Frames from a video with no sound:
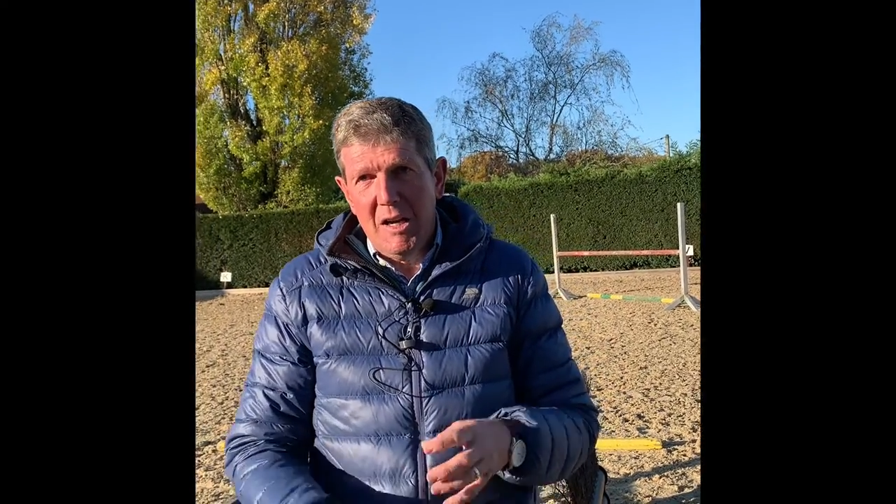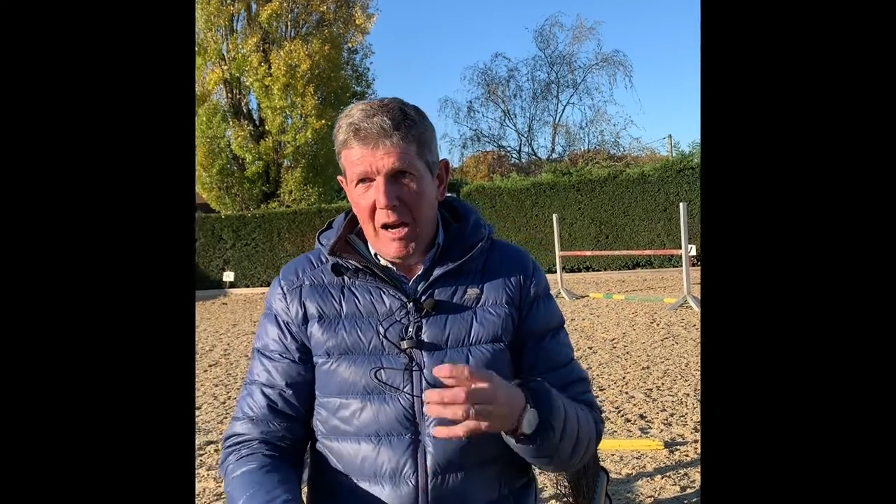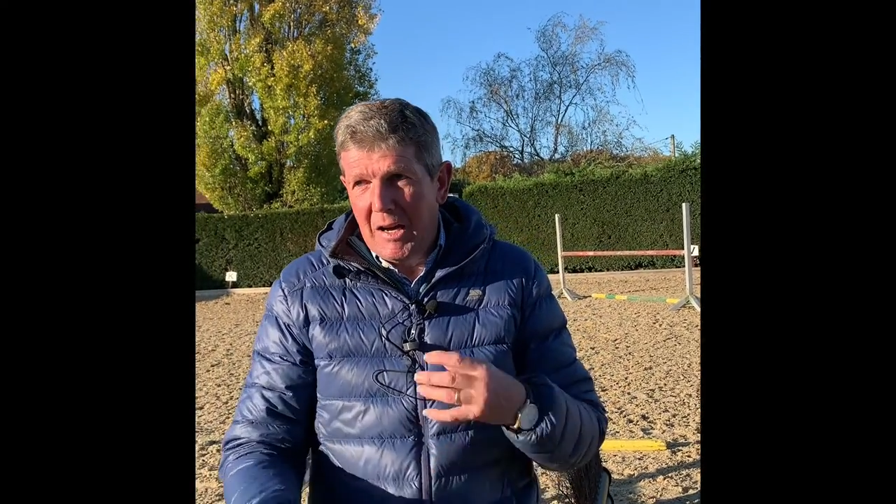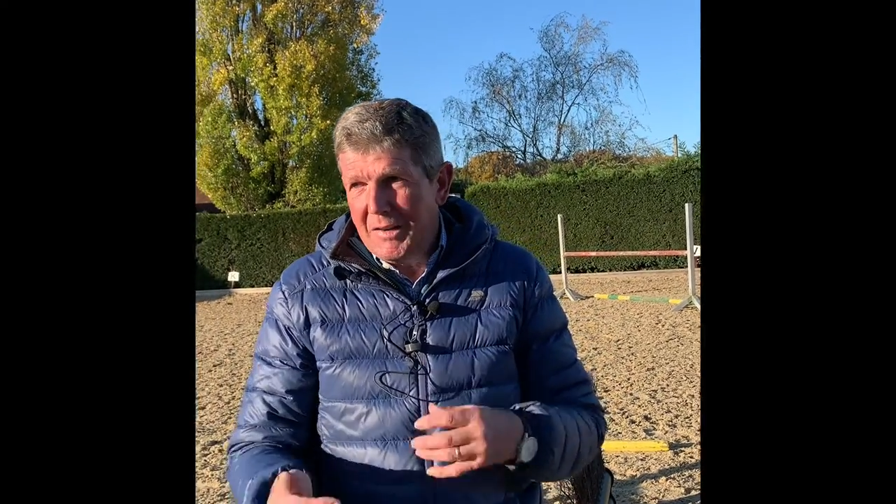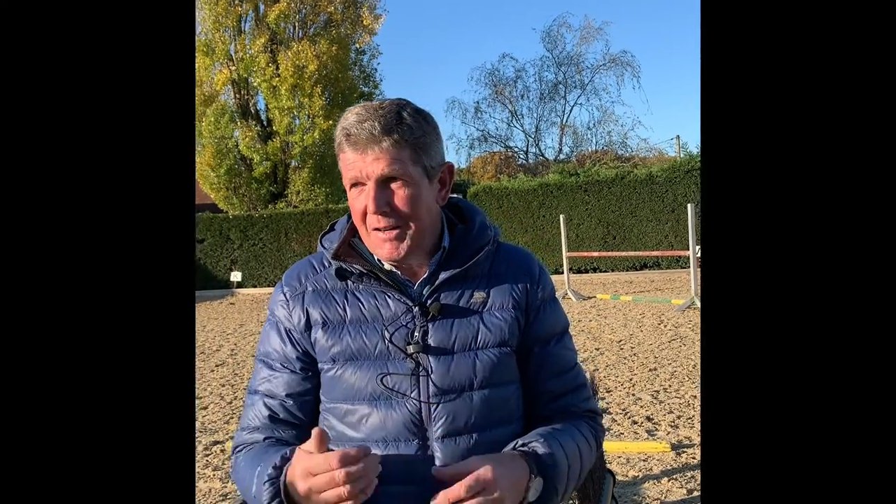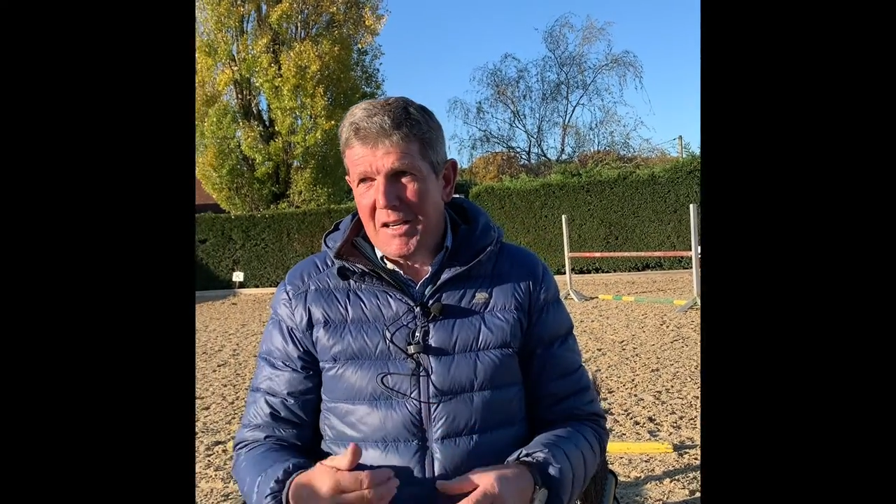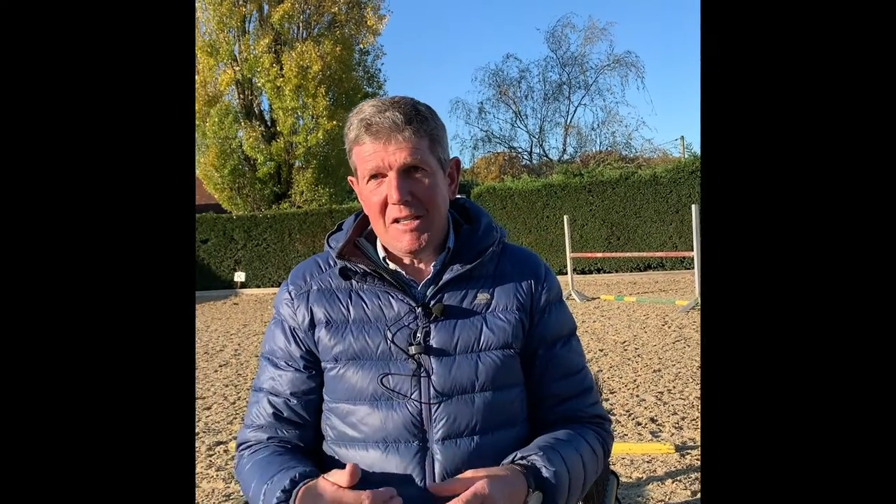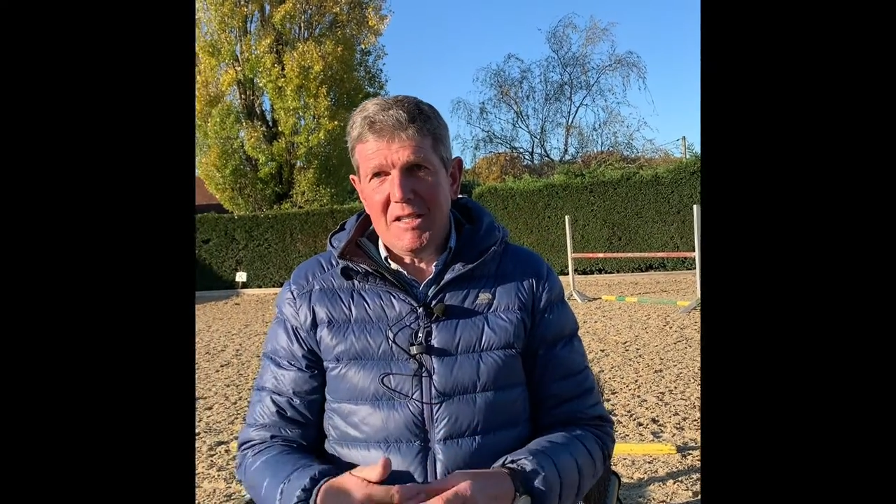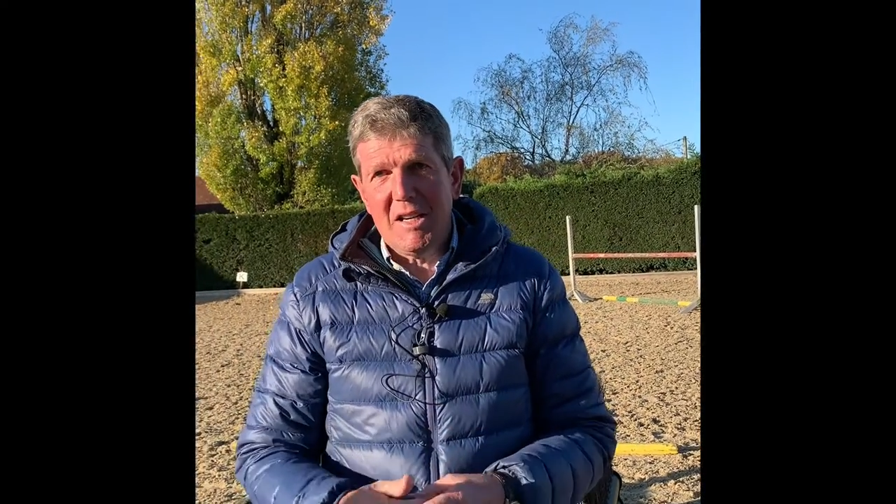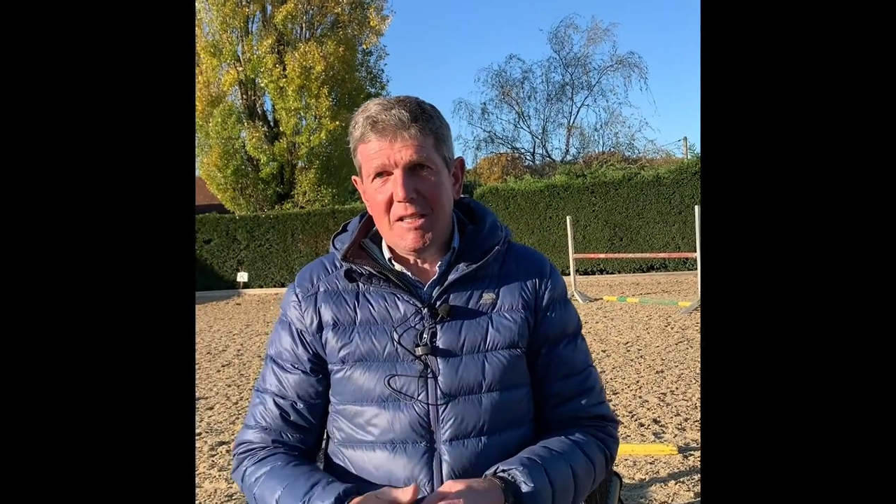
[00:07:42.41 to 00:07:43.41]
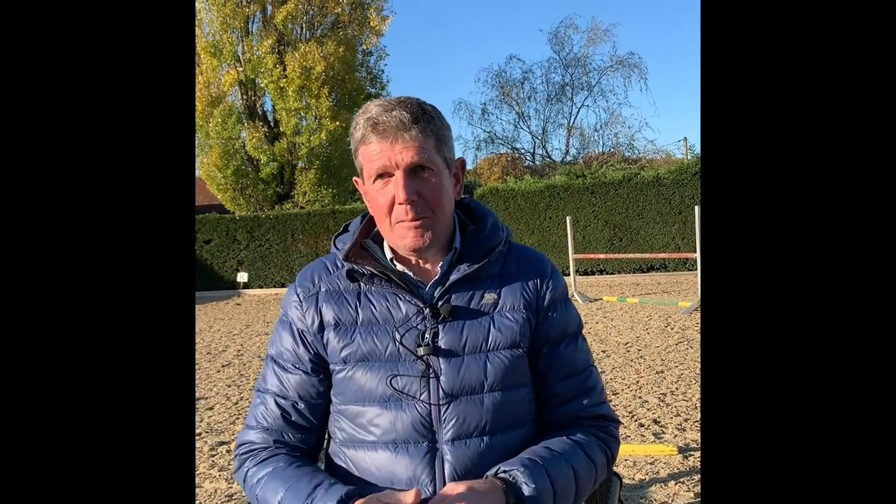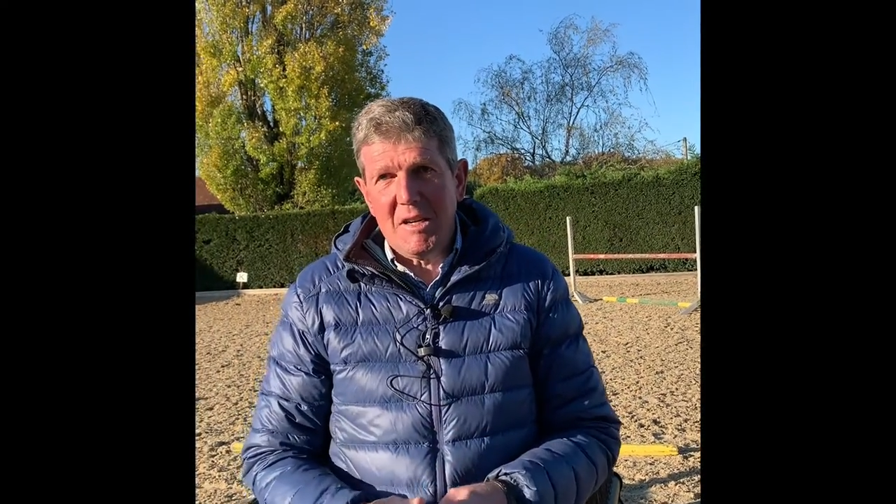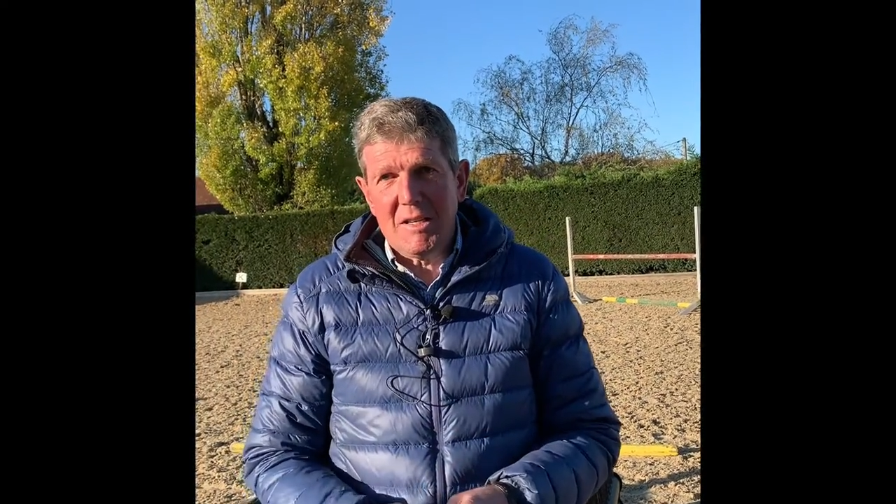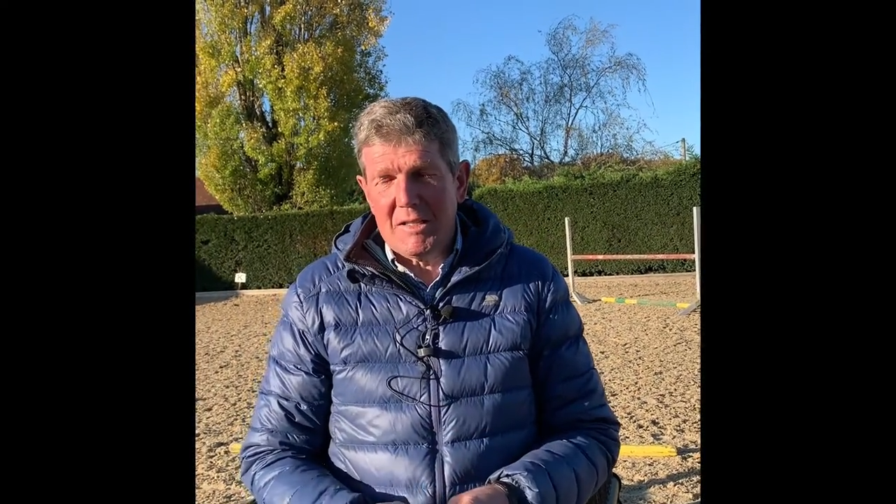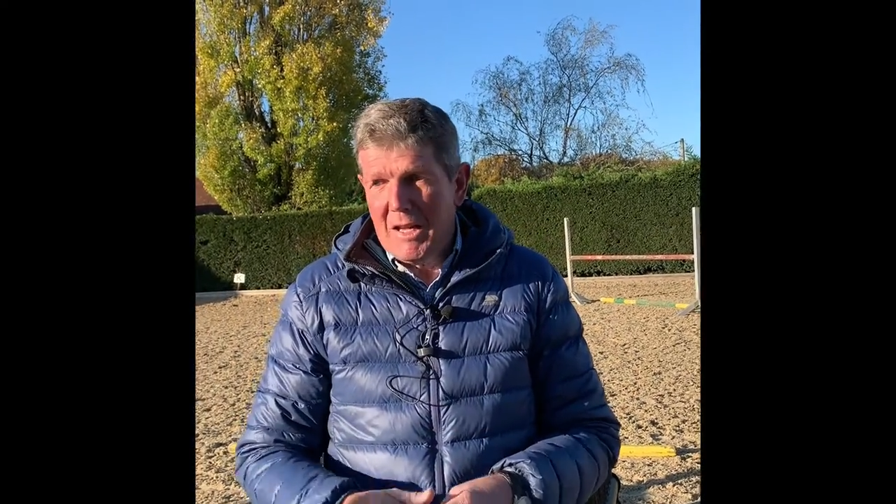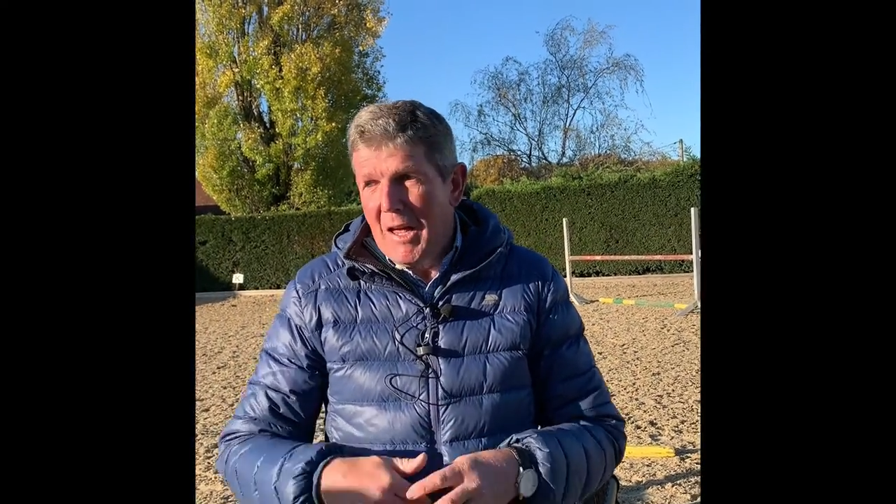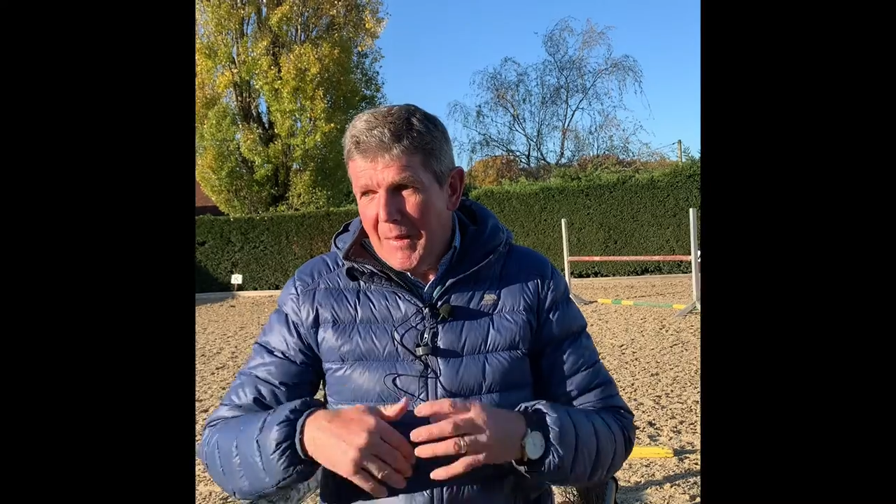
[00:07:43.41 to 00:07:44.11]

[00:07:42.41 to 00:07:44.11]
at 90 centimeters.